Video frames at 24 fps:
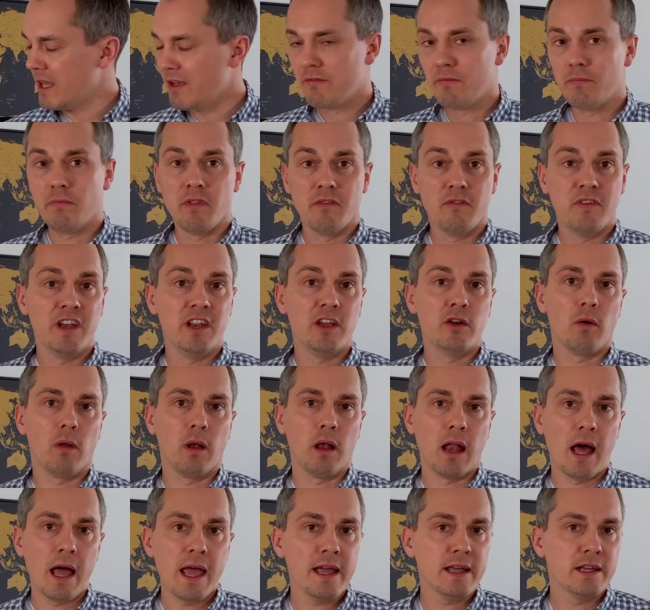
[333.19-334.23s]
Give the video a
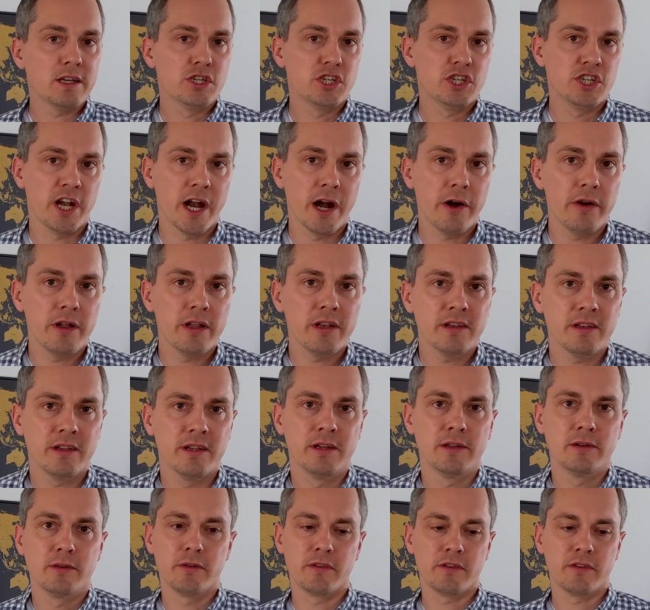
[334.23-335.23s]
like, share it